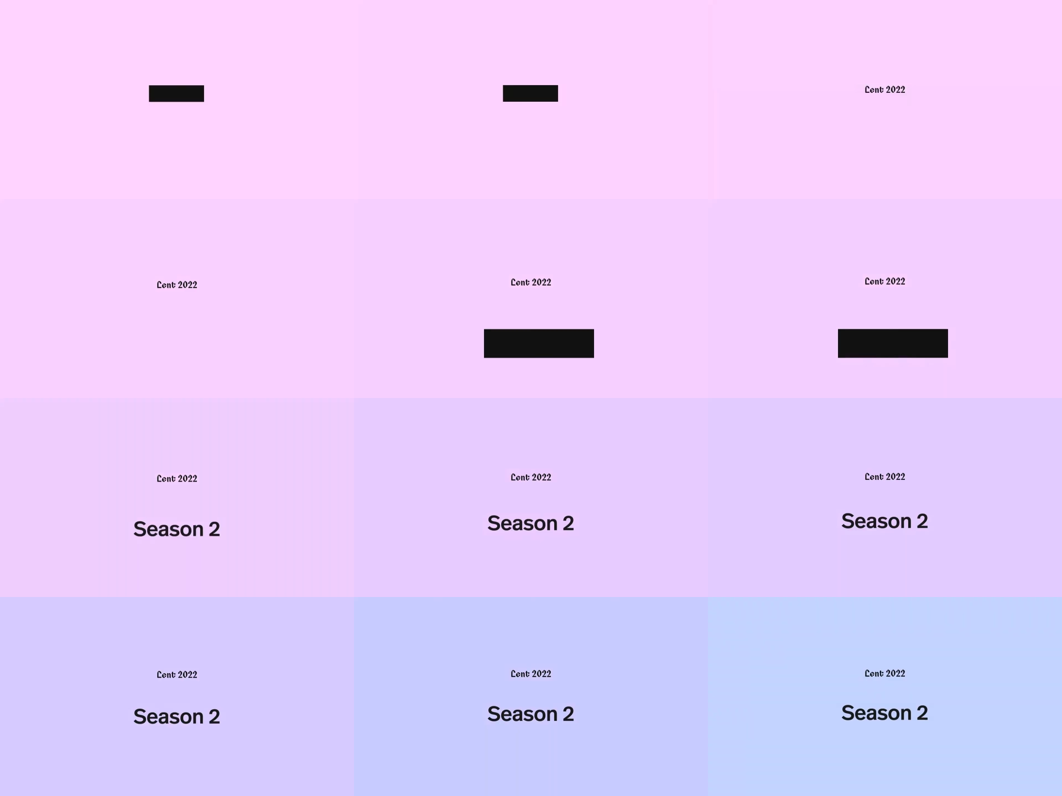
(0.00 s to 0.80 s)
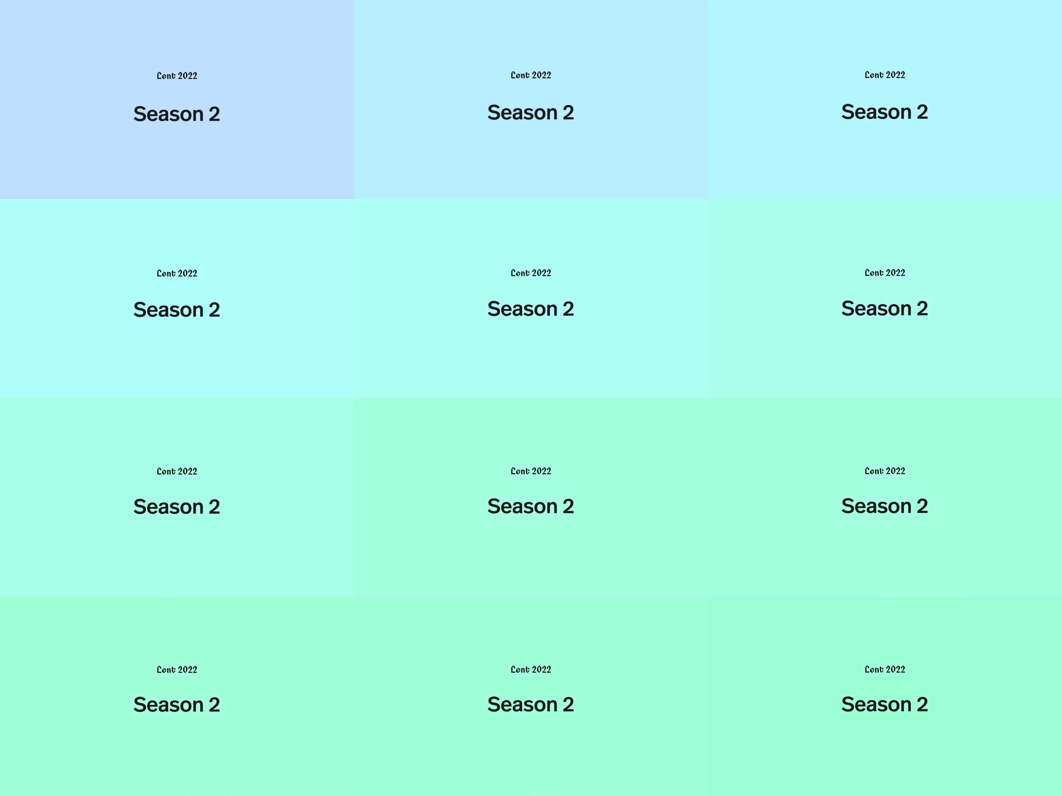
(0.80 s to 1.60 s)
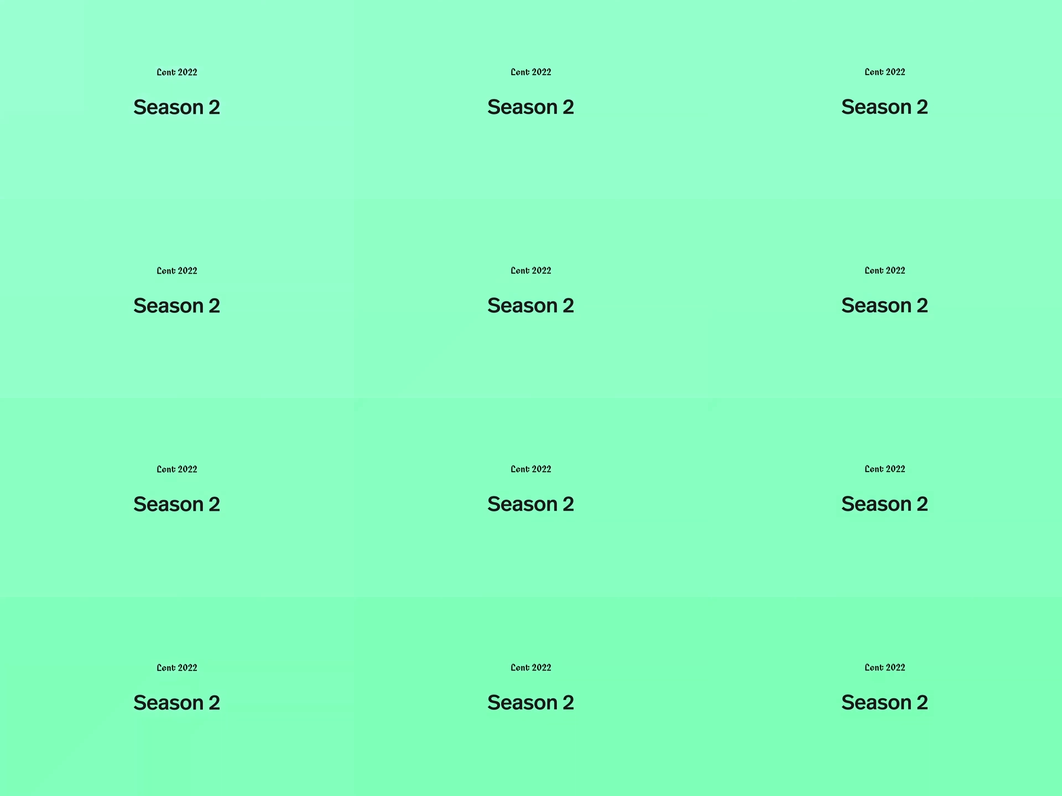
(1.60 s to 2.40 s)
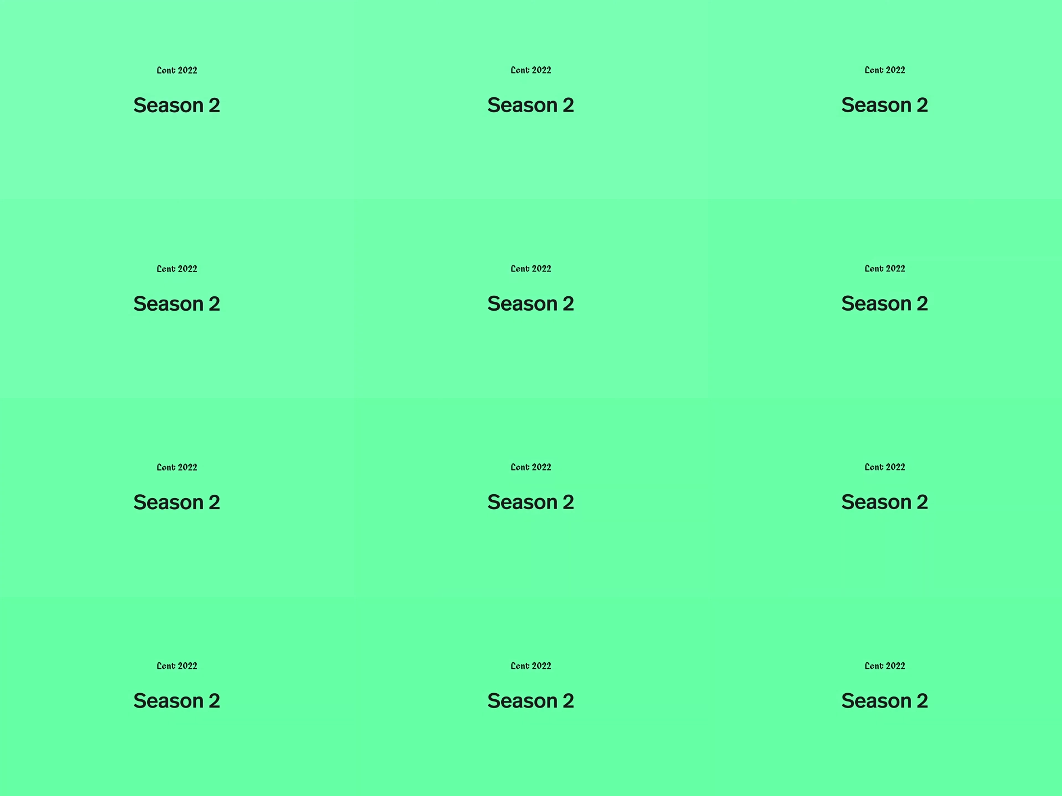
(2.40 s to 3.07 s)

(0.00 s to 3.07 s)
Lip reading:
No face is visible, so there are no lips to read.